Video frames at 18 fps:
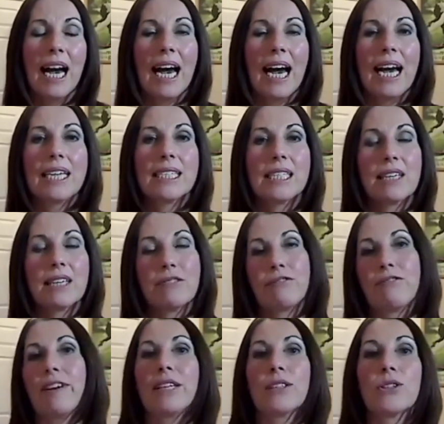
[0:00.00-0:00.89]
and
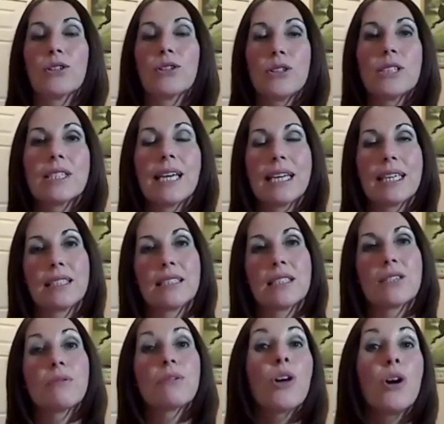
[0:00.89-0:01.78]
it felt good
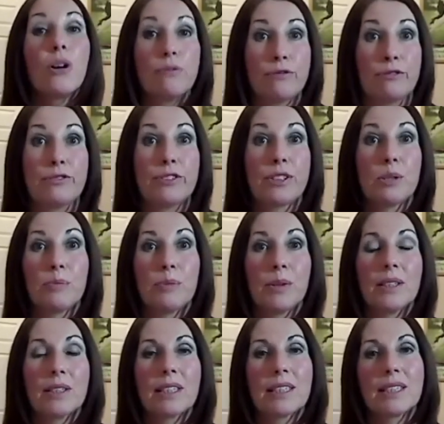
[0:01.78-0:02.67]
and comfortable.